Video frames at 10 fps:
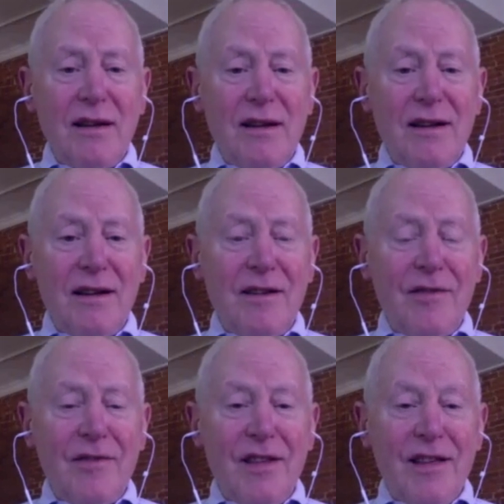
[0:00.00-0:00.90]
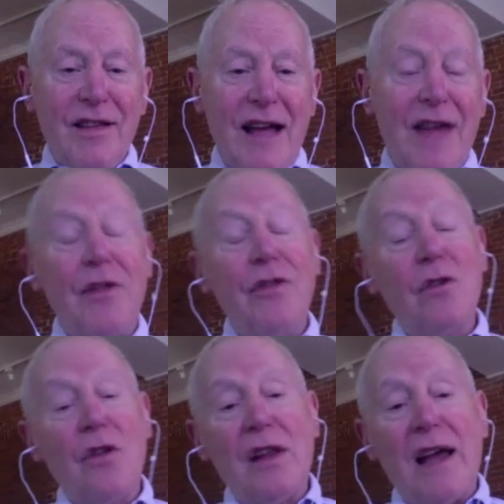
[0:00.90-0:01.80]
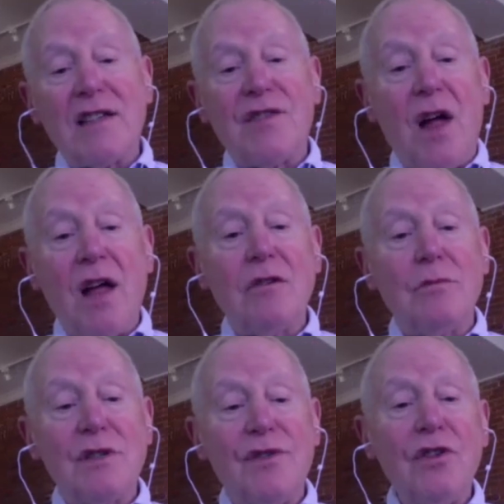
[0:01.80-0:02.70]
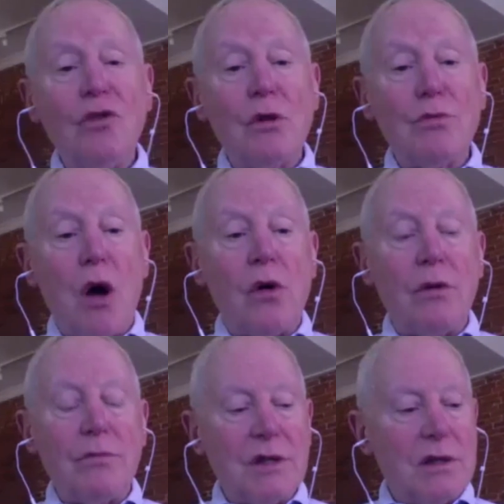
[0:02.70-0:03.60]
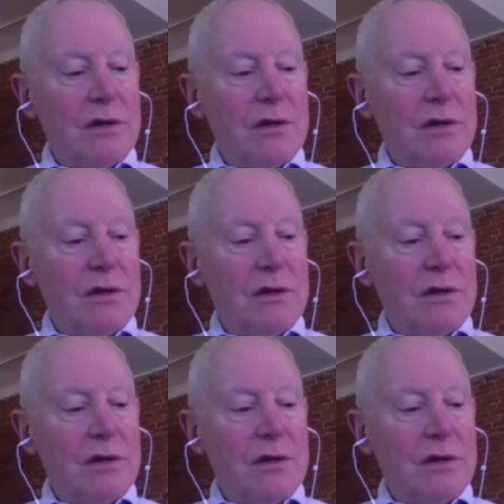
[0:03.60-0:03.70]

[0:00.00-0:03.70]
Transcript: Um, and, you know, the last volume is filled with poems